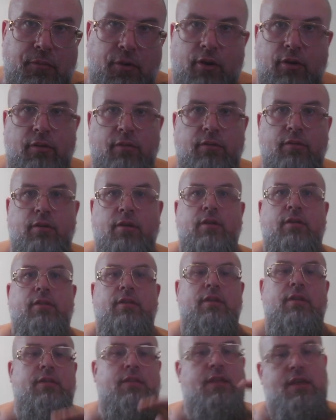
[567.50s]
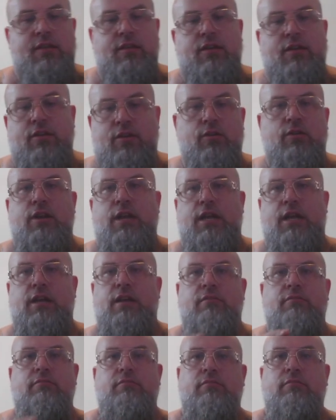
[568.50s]
not. These are
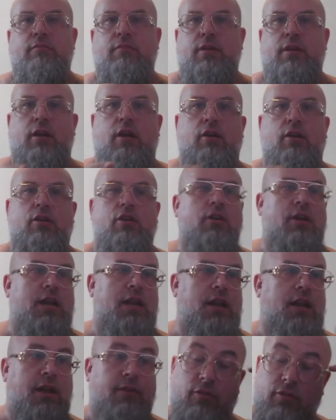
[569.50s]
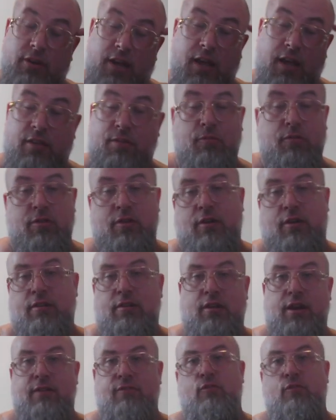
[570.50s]
uni level textbooks.
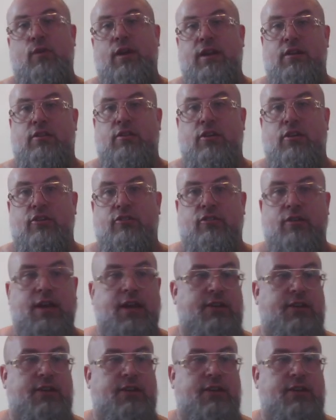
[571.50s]
I never went to tertiary